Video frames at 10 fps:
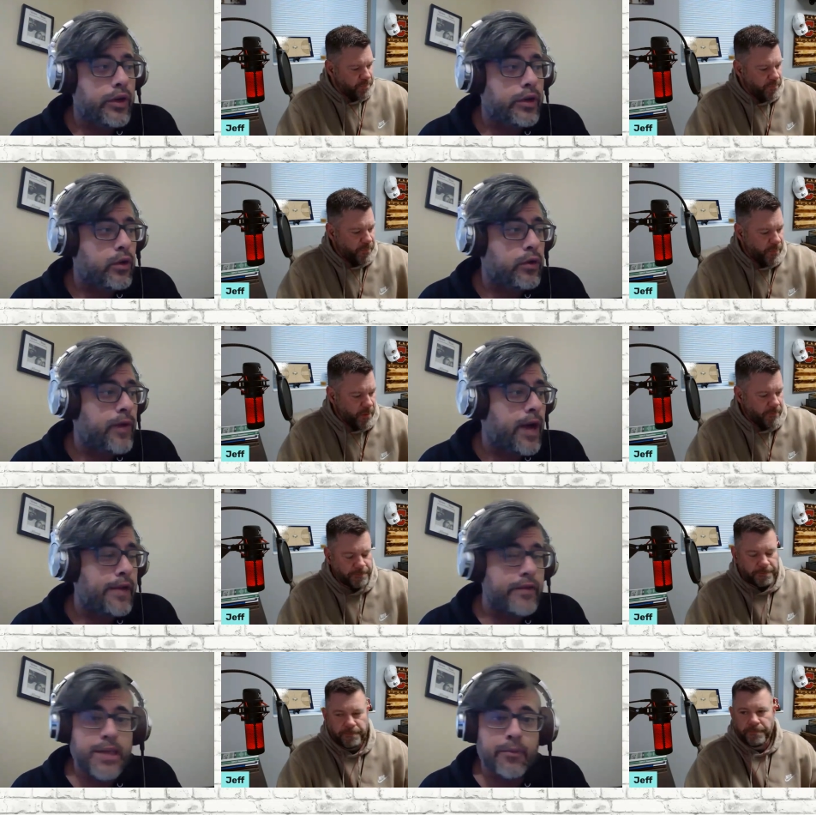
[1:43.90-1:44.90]
Speaker 1: you'll get notified
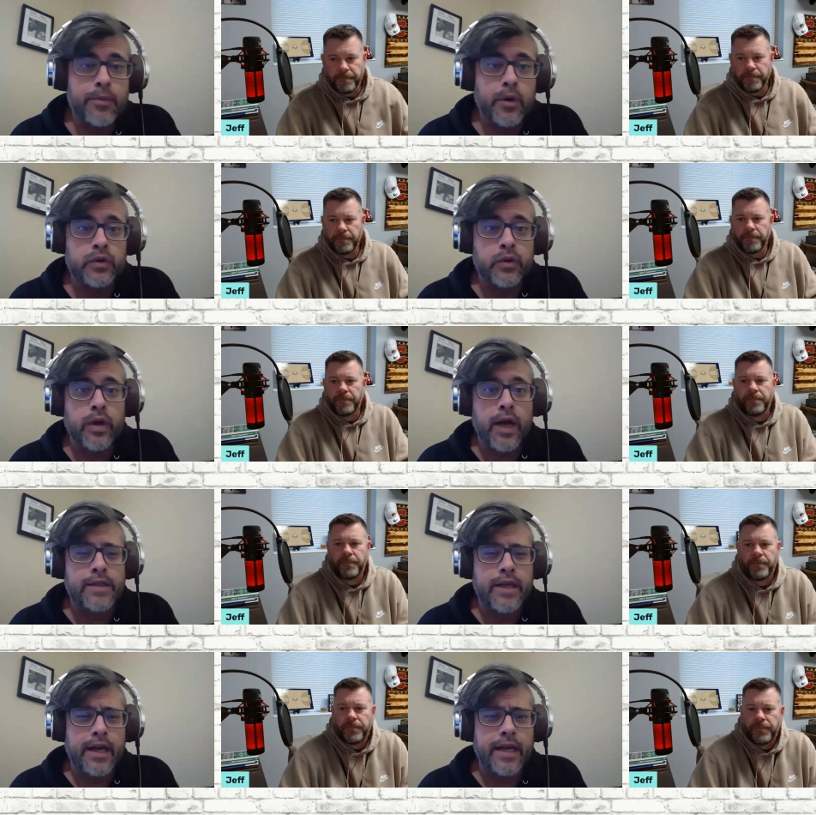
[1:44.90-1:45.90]
every time we post new
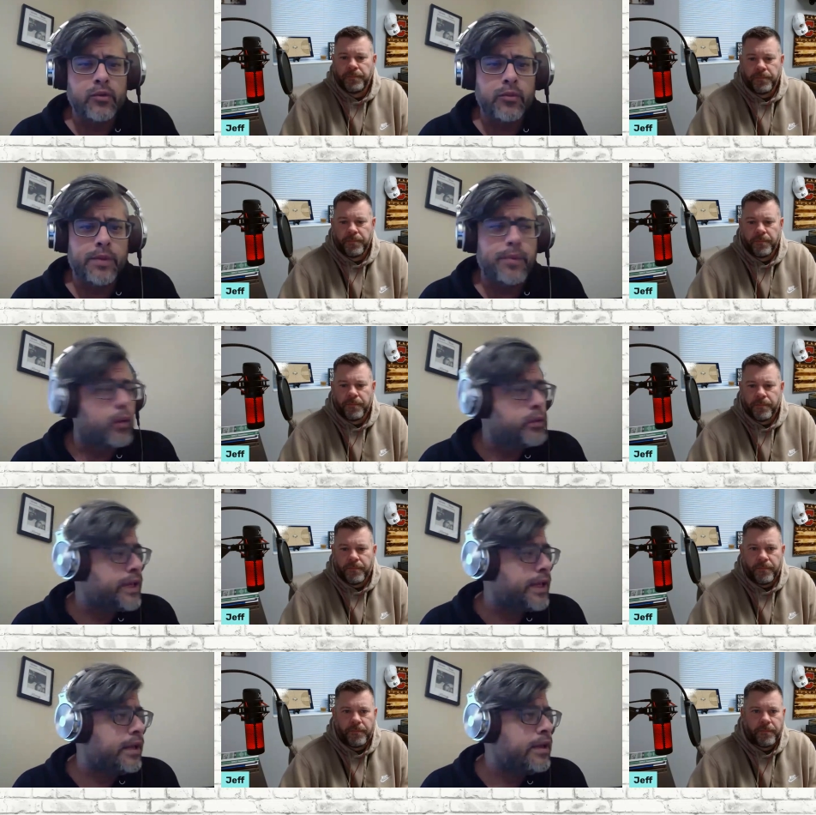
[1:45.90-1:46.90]
content. I guess we'll be
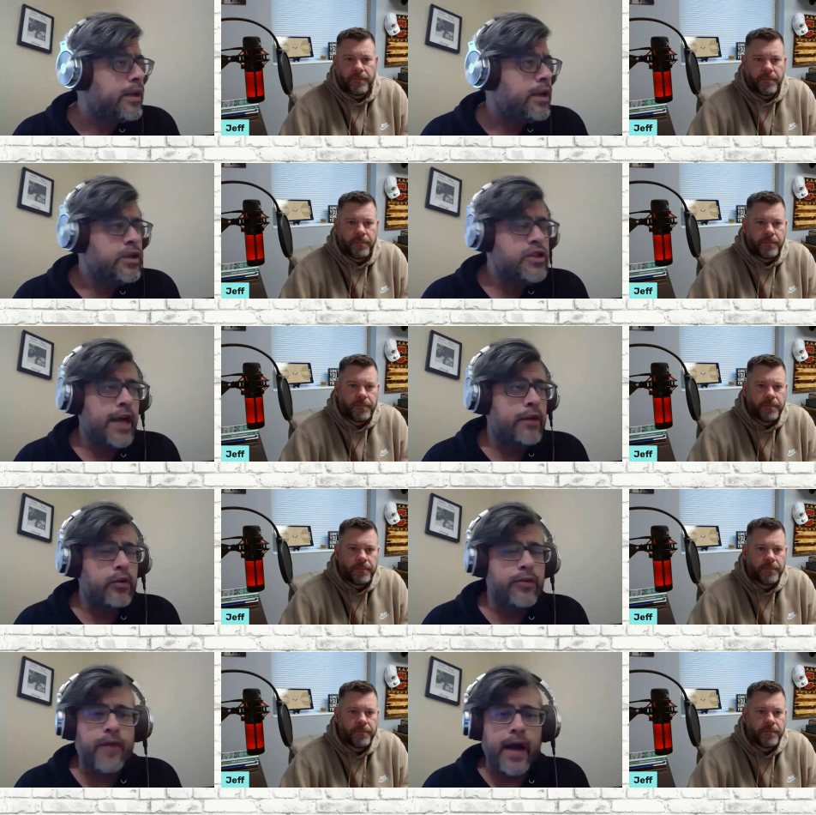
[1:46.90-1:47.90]
posting
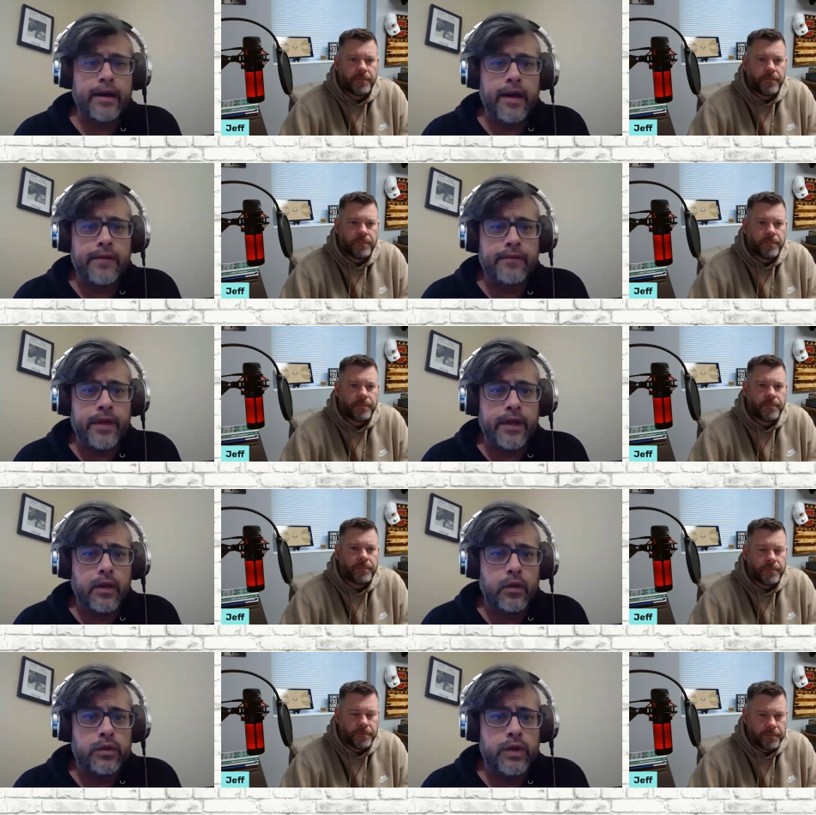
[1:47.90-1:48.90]
Chattanooga Fight Night
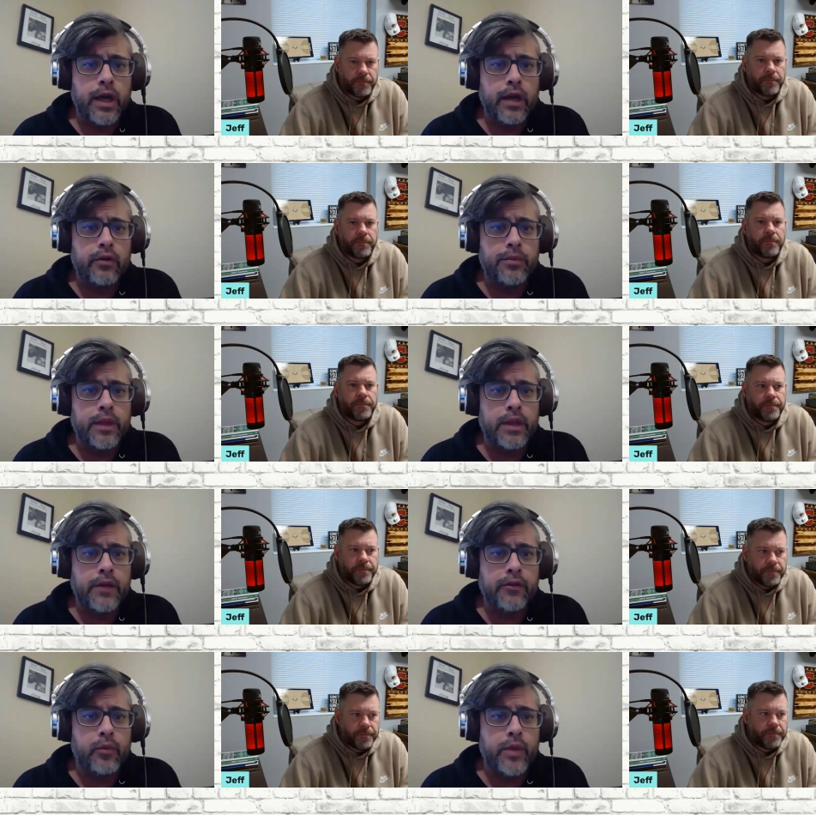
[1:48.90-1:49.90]
videos uh, a little bit
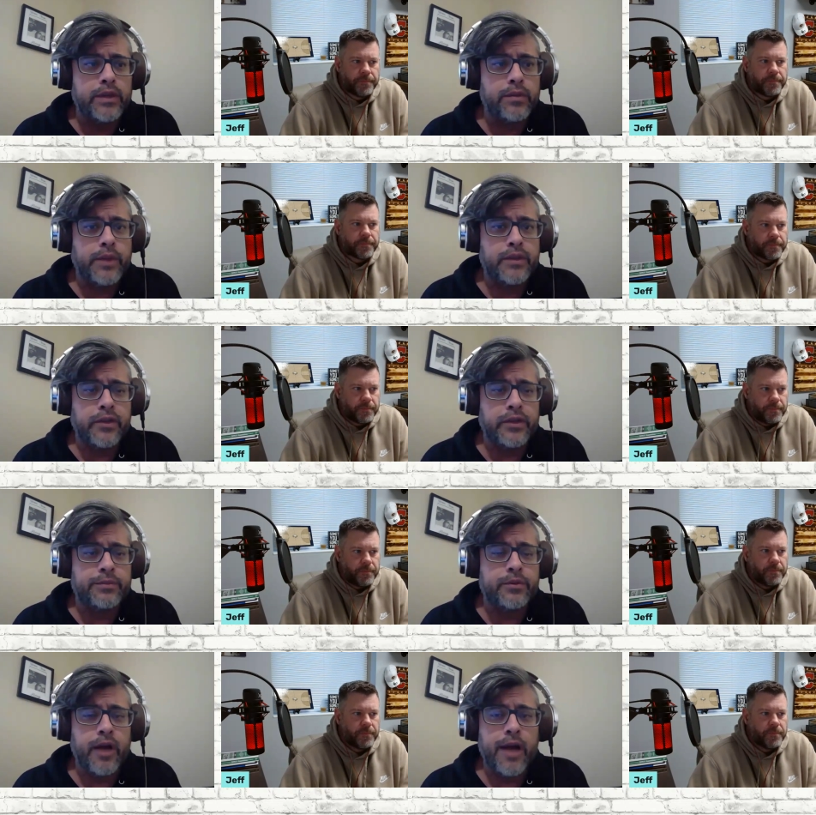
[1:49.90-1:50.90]
later in the week. So make sure you
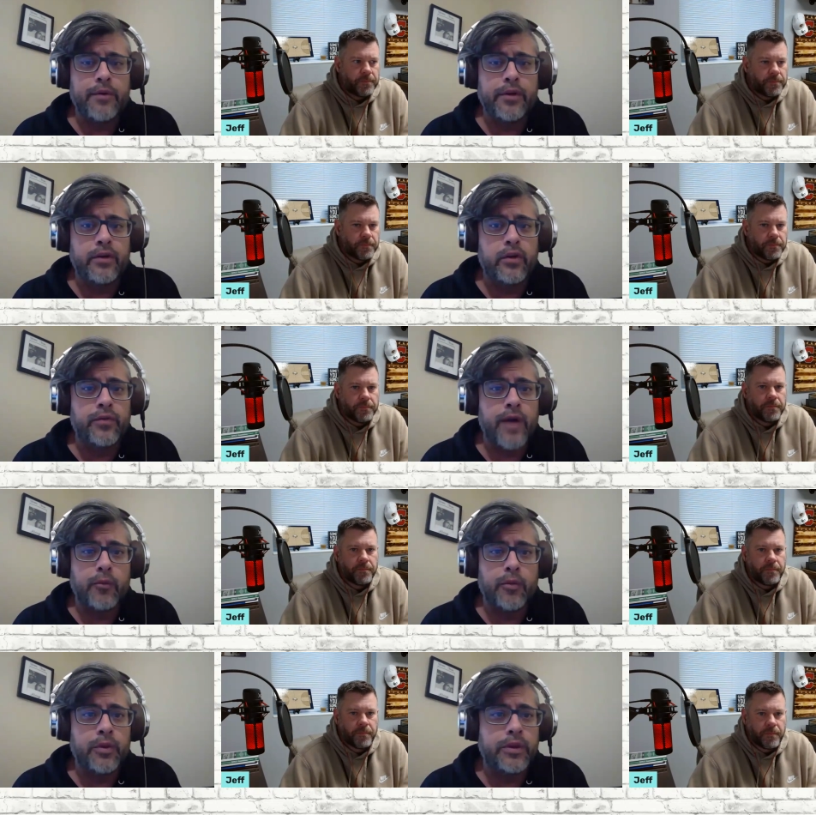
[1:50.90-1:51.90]
subscribe. You'll get notified
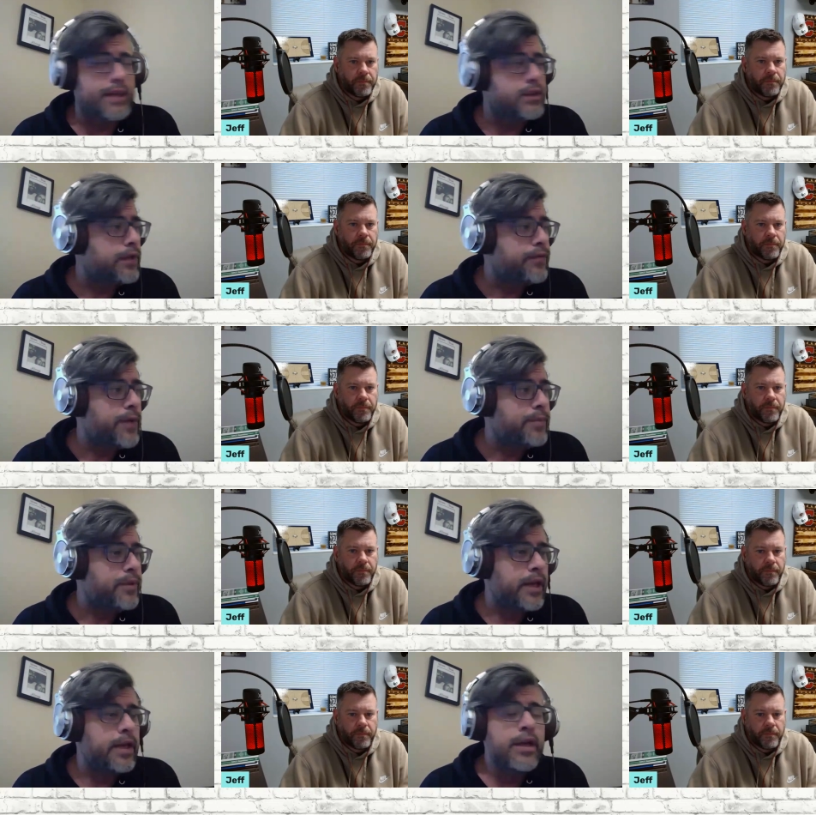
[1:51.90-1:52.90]
when we put that stuff up. And
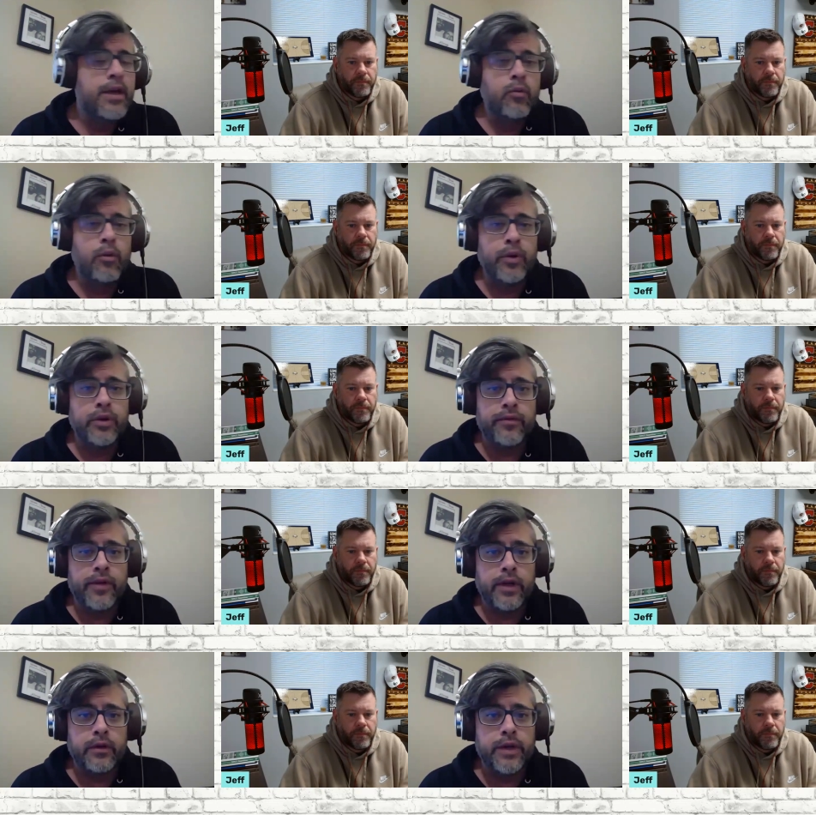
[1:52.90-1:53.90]
then we'll put the
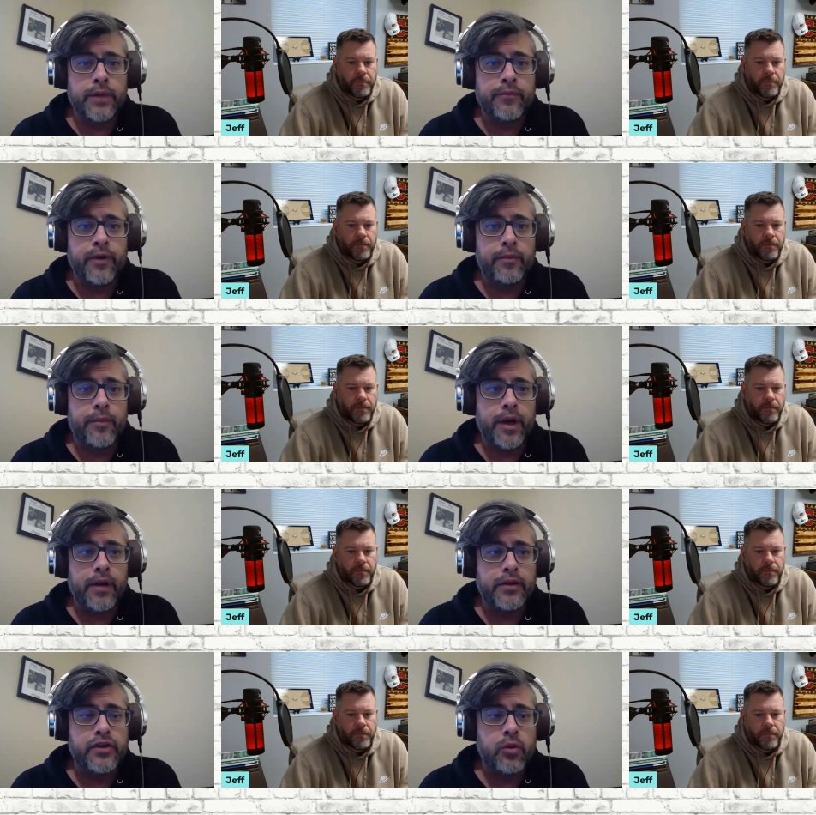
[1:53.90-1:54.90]
videos up from uh,
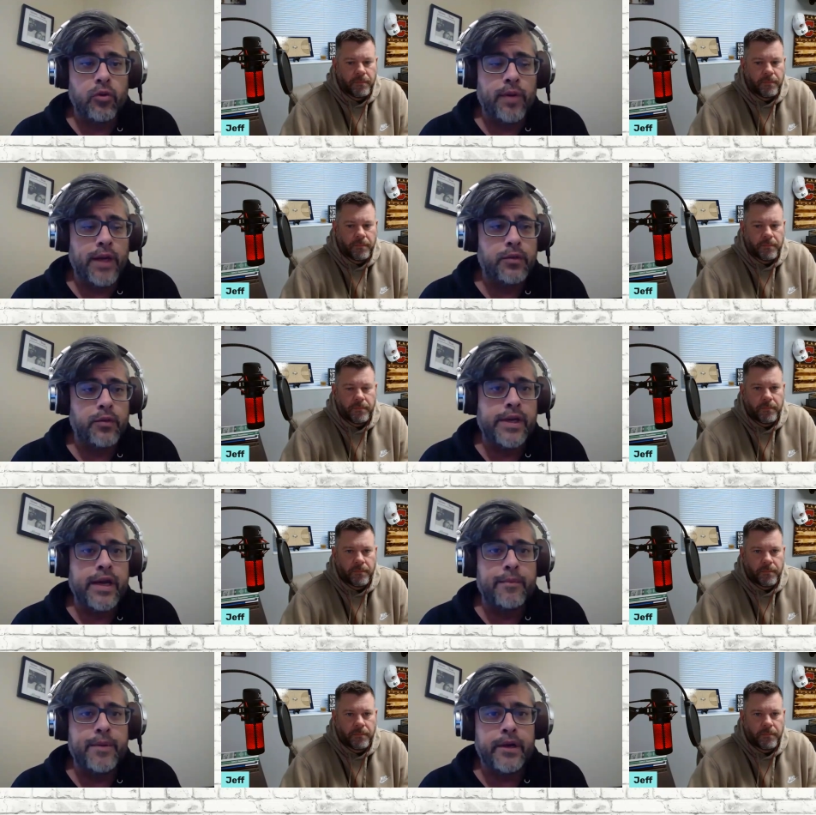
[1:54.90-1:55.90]
the show we're about to
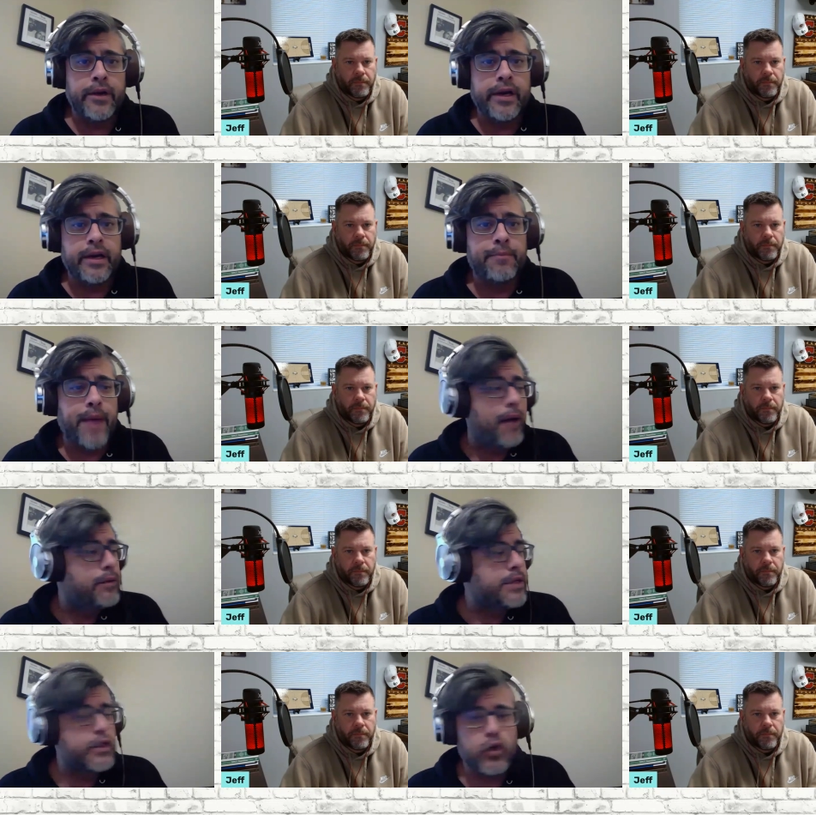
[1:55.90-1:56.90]
recap here in
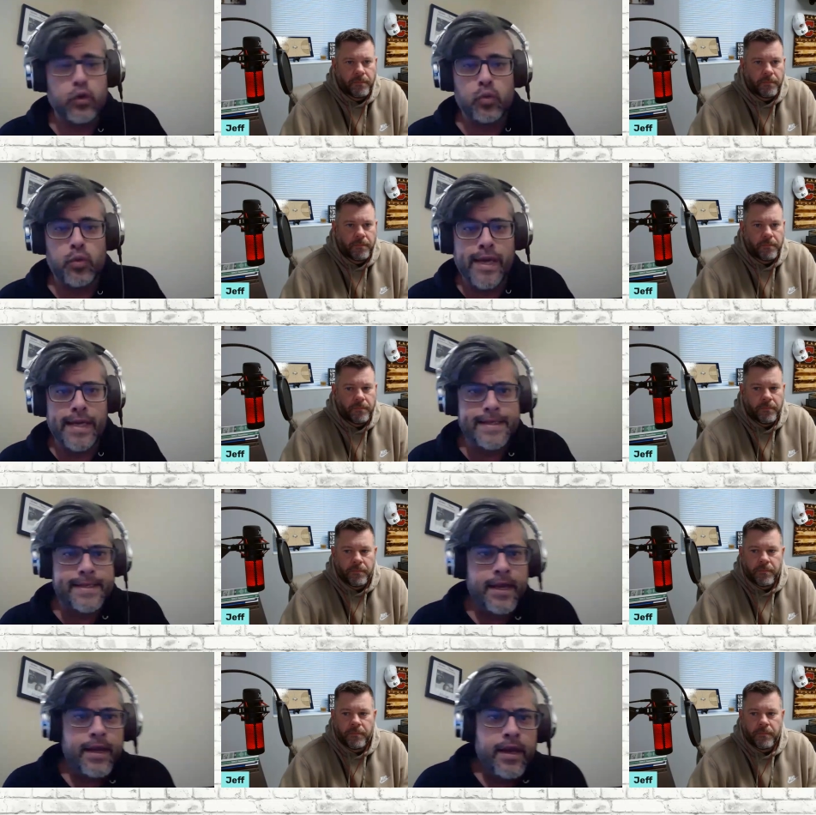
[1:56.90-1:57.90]
about two weeks.